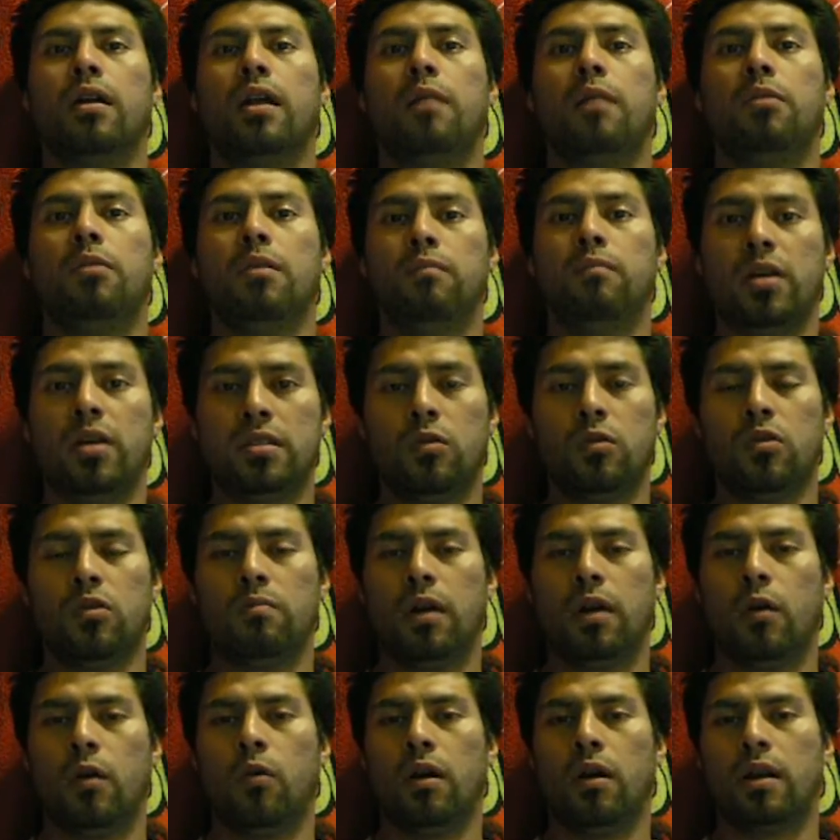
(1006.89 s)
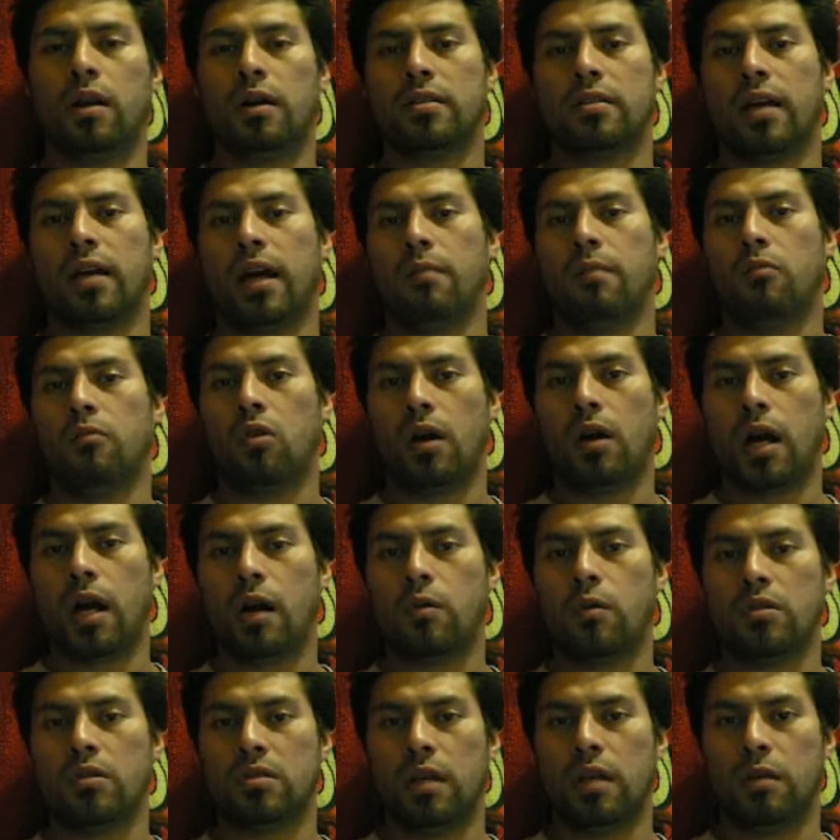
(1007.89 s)
And I've been busy with my work now because I got more
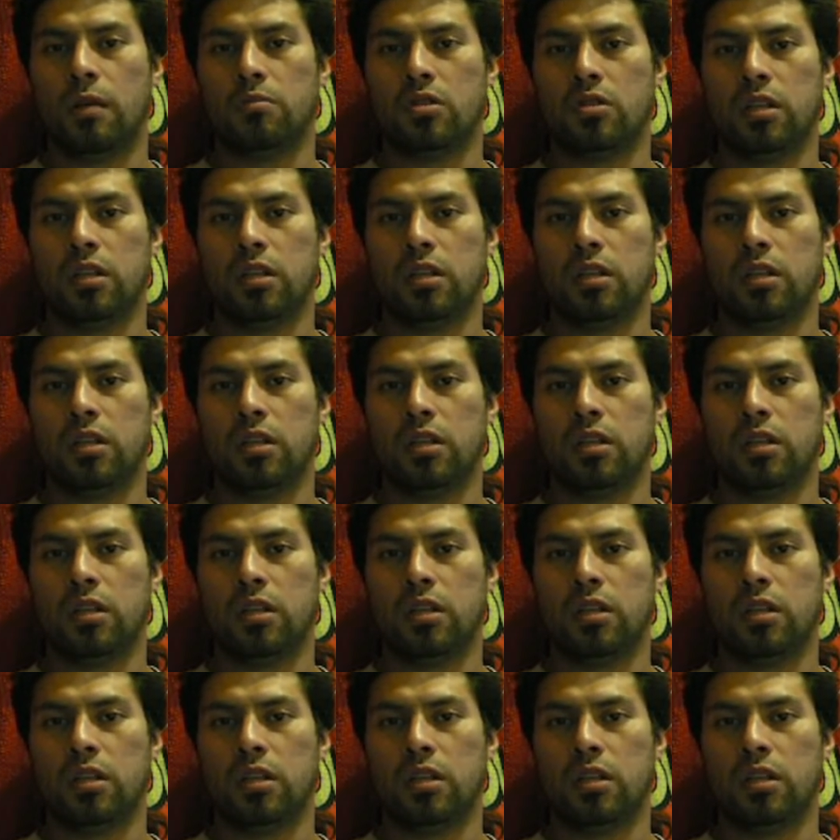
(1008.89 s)
hours now.